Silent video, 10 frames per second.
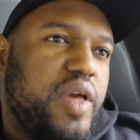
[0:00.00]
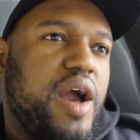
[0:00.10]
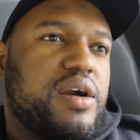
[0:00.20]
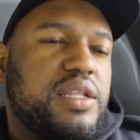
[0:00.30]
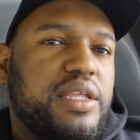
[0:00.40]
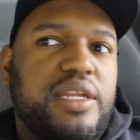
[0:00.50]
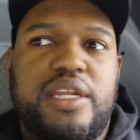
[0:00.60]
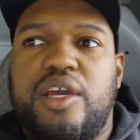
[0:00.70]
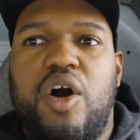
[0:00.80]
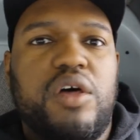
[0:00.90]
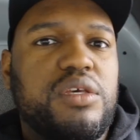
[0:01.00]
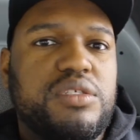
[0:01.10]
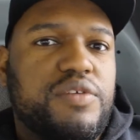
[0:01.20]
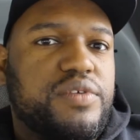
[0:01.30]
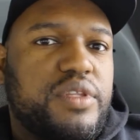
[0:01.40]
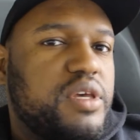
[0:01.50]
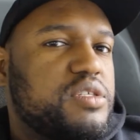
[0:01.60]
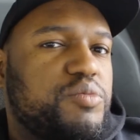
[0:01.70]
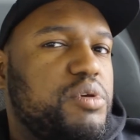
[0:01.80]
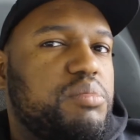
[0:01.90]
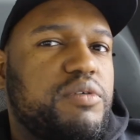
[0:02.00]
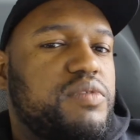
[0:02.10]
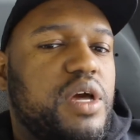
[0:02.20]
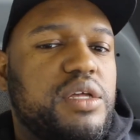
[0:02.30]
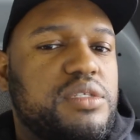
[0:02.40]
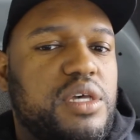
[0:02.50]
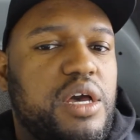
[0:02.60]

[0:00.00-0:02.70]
alkalinity. All these different things that people have done to